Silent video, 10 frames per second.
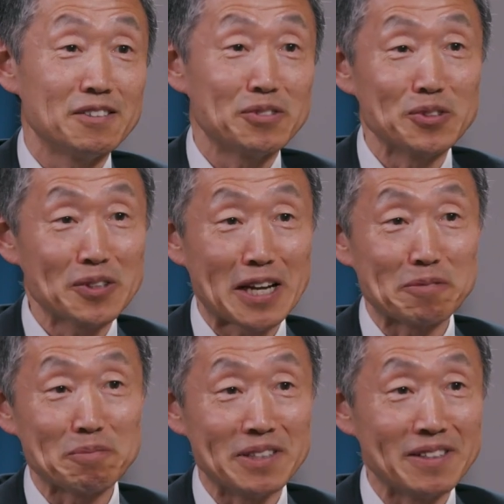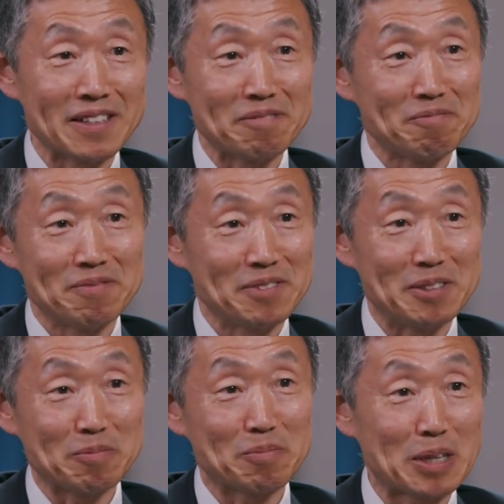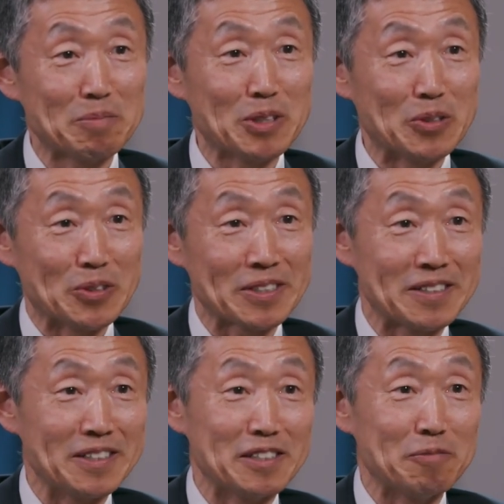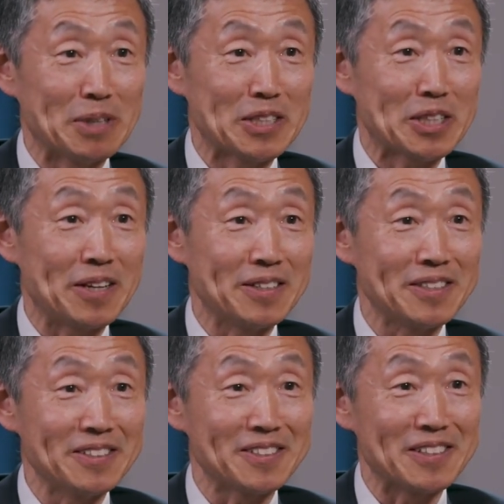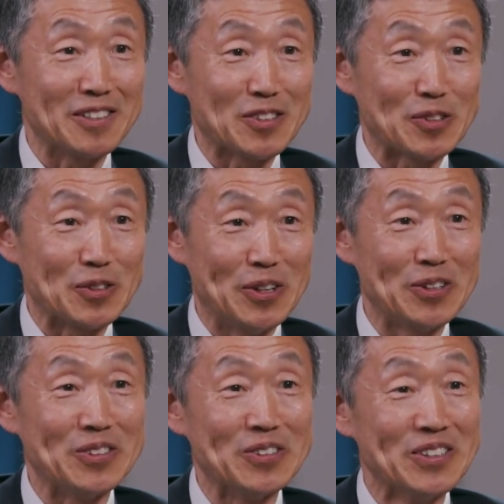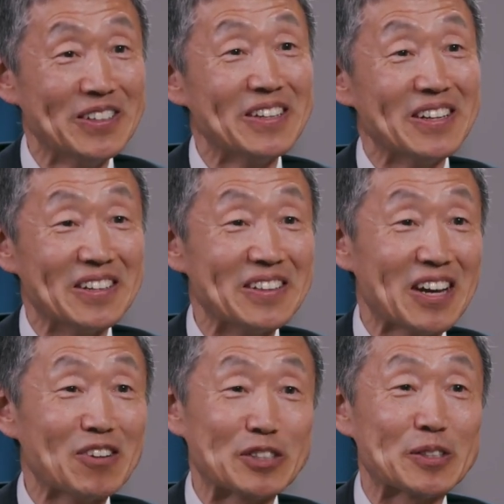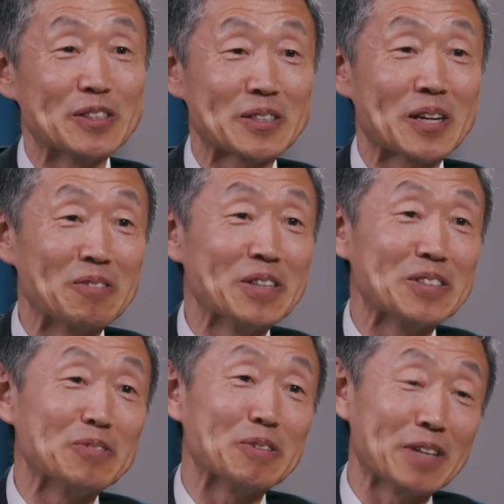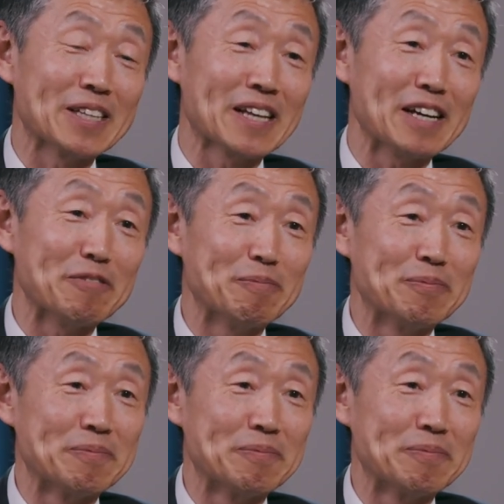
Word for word: If you look at me, I you know, probably look uh, emaciated uh, to you. and that was the starvation from that time.